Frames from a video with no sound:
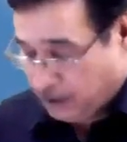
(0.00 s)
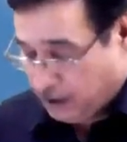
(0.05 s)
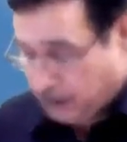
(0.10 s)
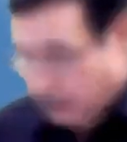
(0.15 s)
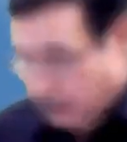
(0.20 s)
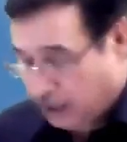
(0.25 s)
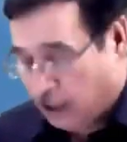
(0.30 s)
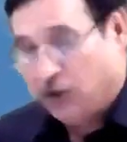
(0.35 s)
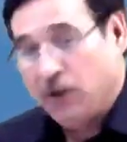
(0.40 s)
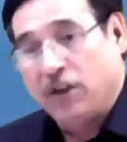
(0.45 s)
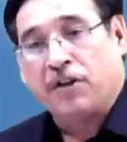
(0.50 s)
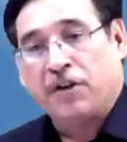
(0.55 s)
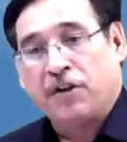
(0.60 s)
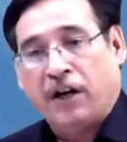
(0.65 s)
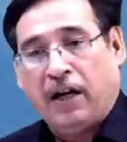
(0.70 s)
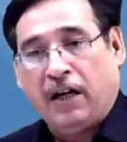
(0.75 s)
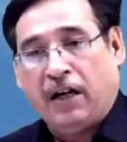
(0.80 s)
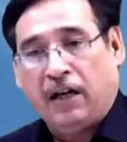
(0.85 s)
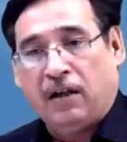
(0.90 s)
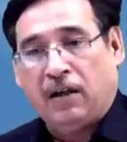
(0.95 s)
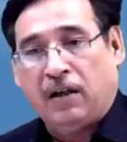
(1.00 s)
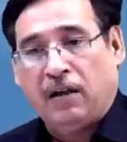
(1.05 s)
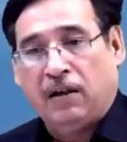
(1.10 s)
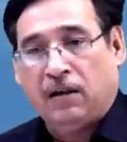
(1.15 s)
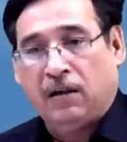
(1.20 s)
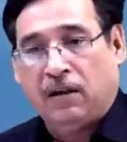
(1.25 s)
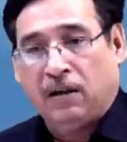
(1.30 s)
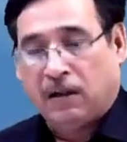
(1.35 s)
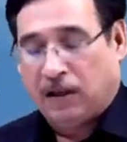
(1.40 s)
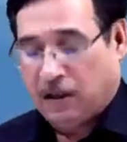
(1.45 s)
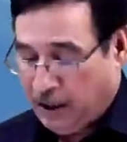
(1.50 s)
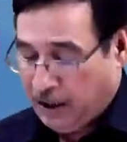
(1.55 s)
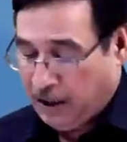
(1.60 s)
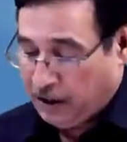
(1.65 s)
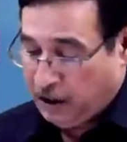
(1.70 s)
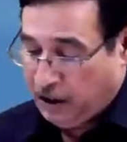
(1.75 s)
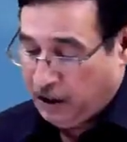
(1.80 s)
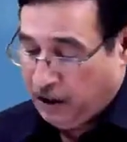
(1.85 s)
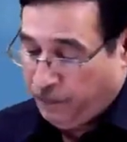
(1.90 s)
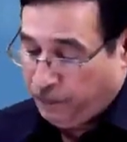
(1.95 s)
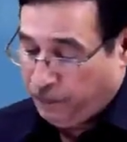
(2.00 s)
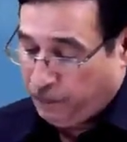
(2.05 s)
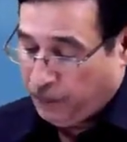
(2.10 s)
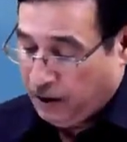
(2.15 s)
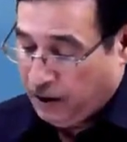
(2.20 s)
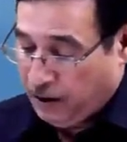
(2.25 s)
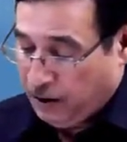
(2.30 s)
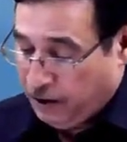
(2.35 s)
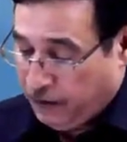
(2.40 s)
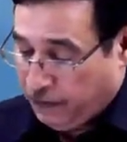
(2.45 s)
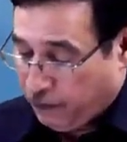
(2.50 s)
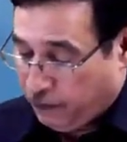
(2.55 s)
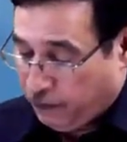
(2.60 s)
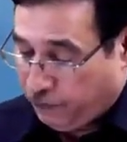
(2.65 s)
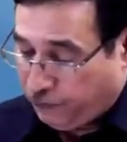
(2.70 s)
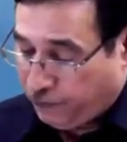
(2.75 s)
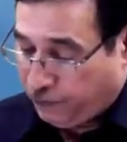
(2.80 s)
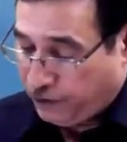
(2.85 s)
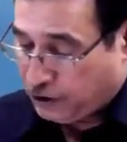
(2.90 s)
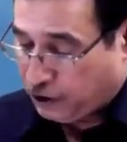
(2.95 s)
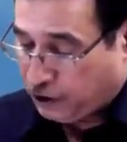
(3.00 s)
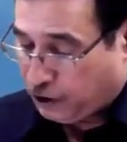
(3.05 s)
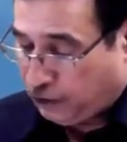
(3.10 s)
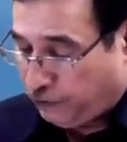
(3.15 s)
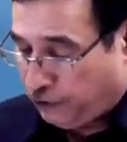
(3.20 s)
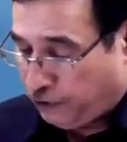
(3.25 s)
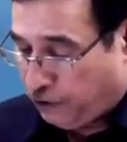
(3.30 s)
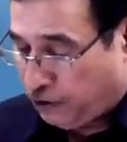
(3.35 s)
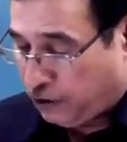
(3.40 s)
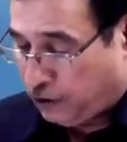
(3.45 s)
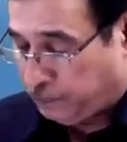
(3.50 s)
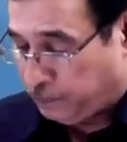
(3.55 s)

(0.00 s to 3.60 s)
in the trial, correct? First of all,